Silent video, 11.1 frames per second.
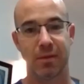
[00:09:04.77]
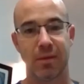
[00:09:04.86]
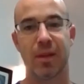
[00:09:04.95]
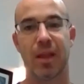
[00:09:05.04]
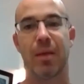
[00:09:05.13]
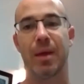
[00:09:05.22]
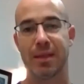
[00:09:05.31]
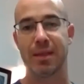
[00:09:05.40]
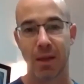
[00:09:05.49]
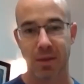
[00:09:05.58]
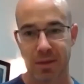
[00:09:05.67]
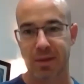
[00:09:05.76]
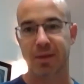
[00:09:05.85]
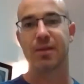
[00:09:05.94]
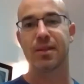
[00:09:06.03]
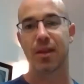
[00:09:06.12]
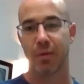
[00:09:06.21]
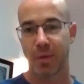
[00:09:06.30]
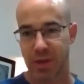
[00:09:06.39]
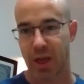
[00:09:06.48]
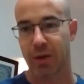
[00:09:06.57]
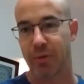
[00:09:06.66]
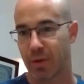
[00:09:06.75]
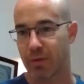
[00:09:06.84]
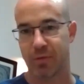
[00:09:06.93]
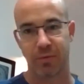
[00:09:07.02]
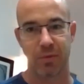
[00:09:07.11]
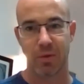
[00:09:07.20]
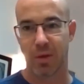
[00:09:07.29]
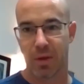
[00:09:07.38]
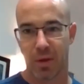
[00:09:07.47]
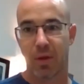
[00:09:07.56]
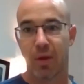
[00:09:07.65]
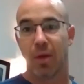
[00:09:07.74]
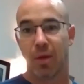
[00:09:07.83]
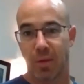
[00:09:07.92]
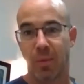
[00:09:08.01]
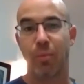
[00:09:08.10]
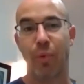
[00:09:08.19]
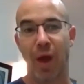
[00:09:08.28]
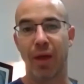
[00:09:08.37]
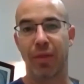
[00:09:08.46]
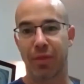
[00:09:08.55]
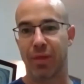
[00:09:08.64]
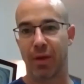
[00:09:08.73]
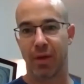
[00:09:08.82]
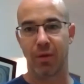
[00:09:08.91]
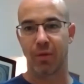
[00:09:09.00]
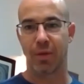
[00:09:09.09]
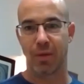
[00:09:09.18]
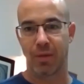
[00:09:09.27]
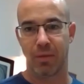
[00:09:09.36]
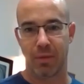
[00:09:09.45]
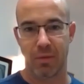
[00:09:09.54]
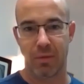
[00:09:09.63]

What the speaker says: let my cells start regenerating the breath, the